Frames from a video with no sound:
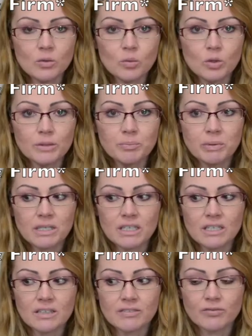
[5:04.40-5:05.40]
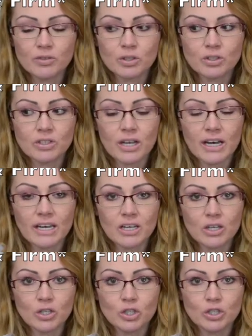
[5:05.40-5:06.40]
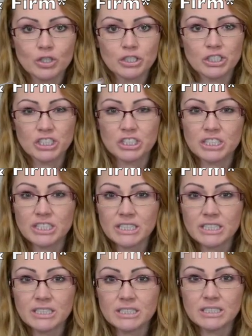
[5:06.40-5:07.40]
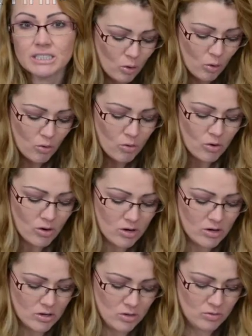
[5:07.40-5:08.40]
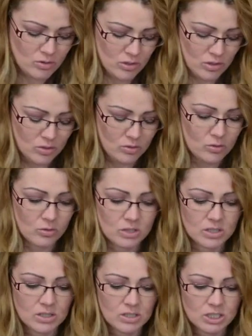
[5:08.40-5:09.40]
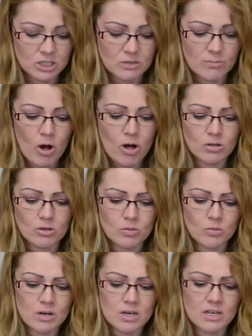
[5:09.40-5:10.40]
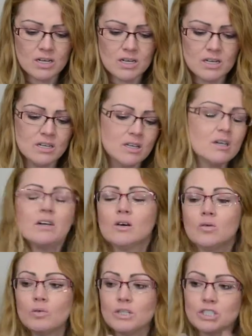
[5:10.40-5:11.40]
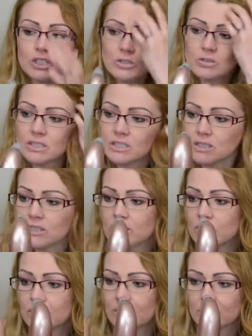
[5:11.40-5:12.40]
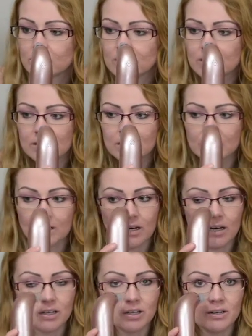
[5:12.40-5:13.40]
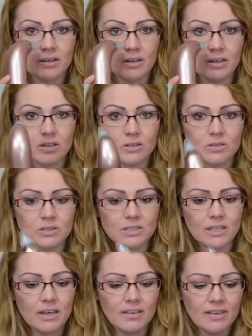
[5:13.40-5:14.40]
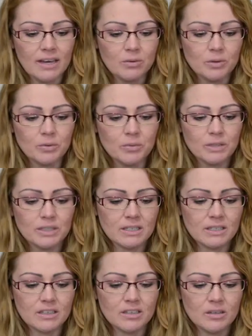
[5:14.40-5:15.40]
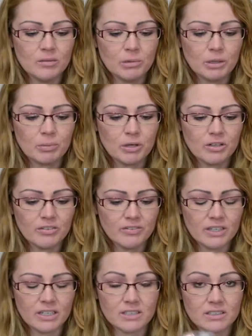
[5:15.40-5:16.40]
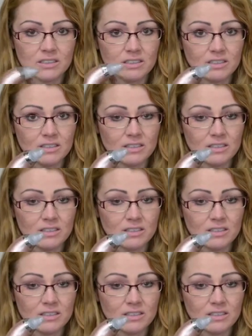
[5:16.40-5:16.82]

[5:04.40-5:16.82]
would be for like your cheeks or you could use the smaller one which you could use on your nose and that would really be perfect